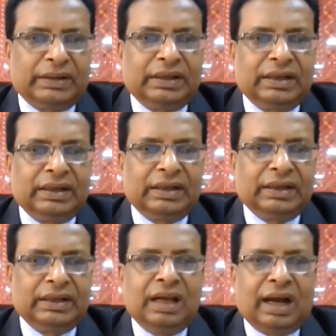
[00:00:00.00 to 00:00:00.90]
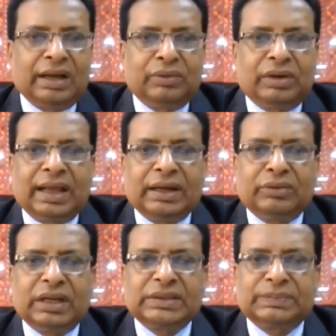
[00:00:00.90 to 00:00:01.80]
Finally, I would
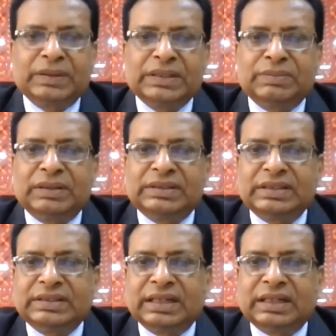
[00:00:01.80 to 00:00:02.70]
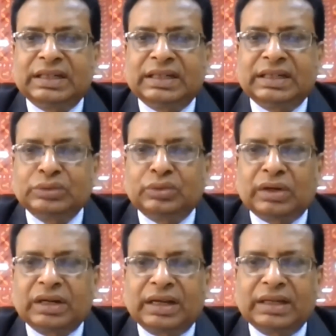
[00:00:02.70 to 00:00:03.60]
like to express my sincere thanks to
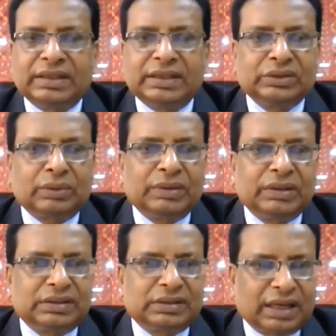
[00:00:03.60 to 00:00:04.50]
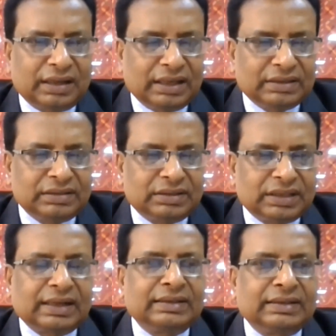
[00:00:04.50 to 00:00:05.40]
organizers of the
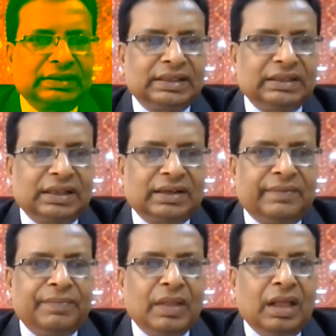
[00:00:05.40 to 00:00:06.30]
SAARC Agriculture Center,